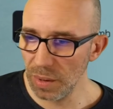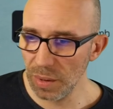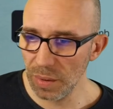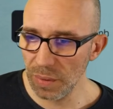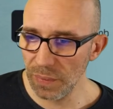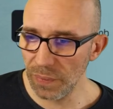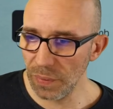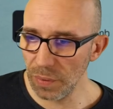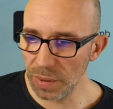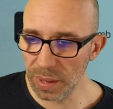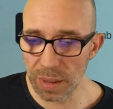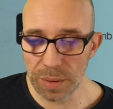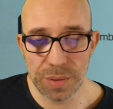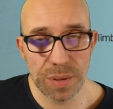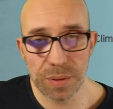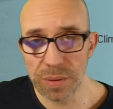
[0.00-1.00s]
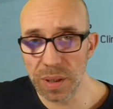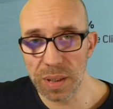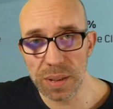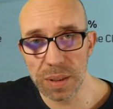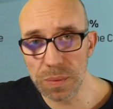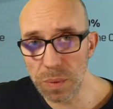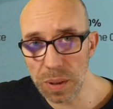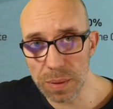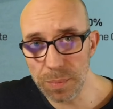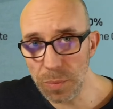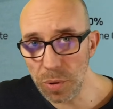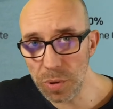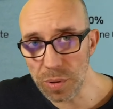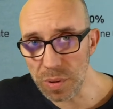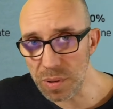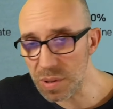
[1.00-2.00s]
4200 watt
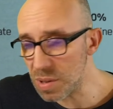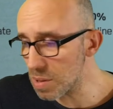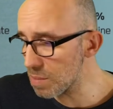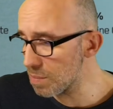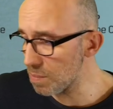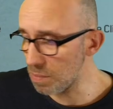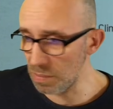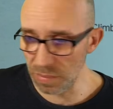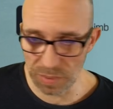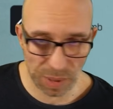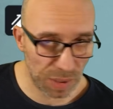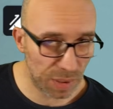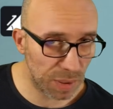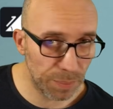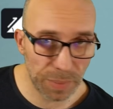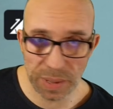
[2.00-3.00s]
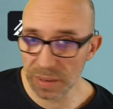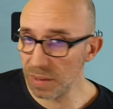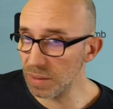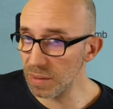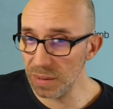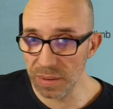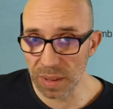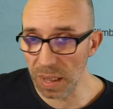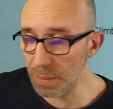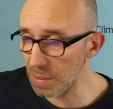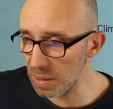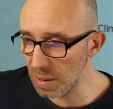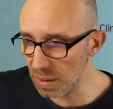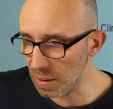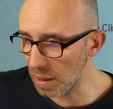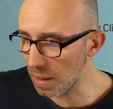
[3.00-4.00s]
motors, nothing better than Nami
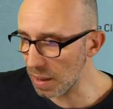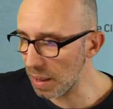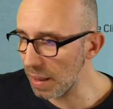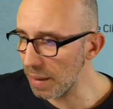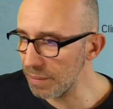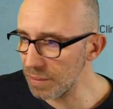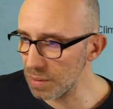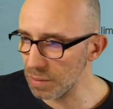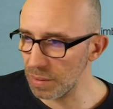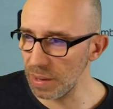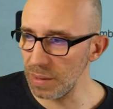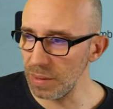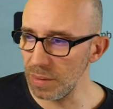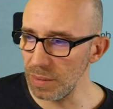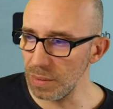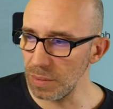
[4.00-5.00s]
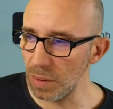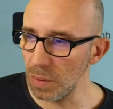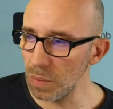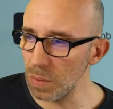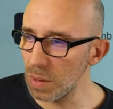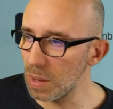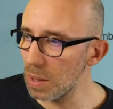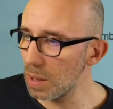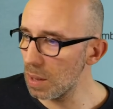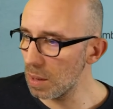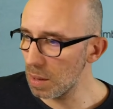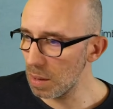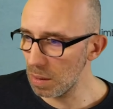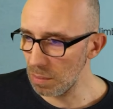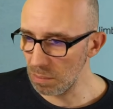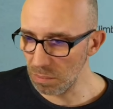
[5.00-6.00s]
that I have already.
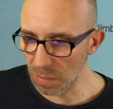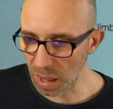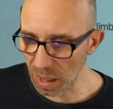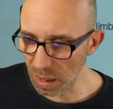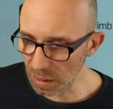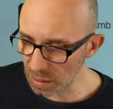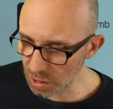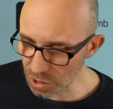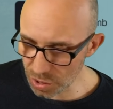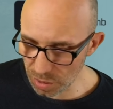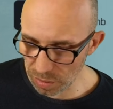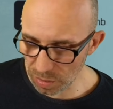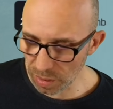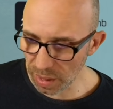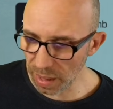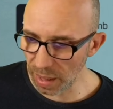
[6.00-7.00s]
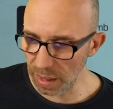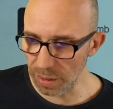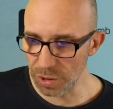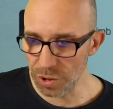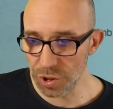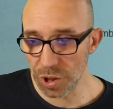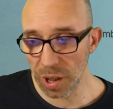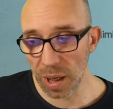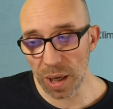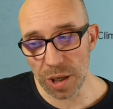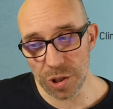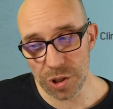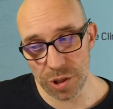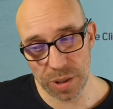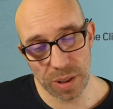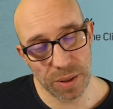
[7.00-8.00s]
Mileage, okay.
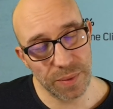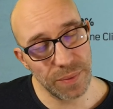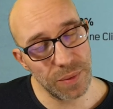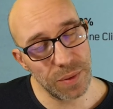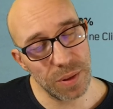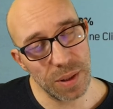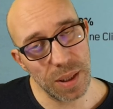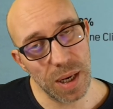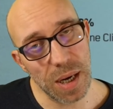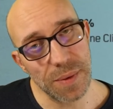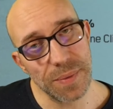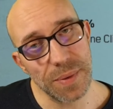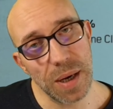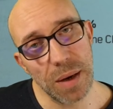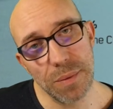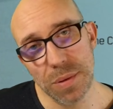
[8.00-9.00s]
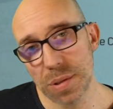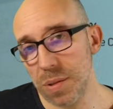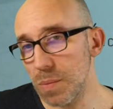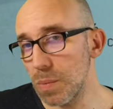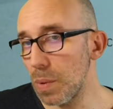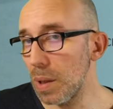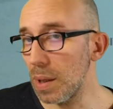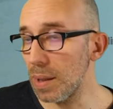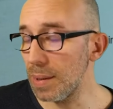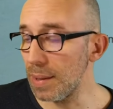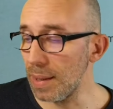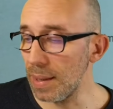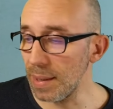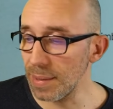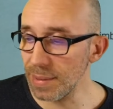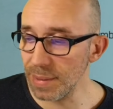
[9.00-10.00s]
Charging 4.5 hours, well,
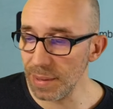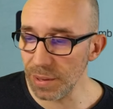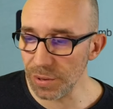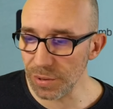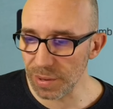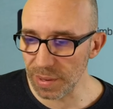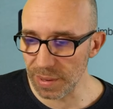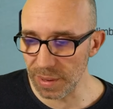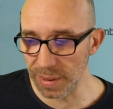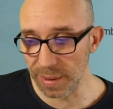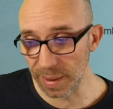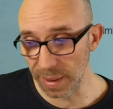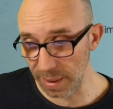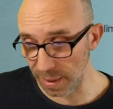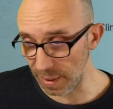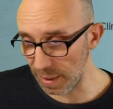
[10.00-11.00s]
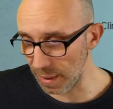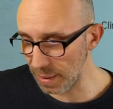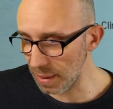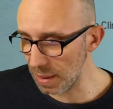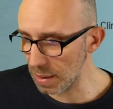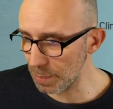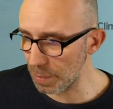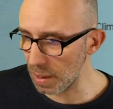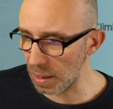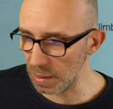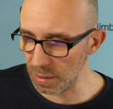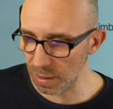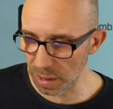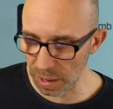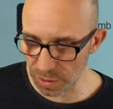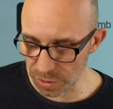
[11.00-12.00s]
that's interesting. I like that part.
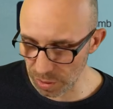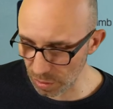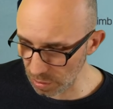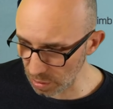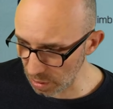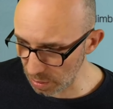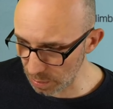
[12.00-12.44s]
Hydraulic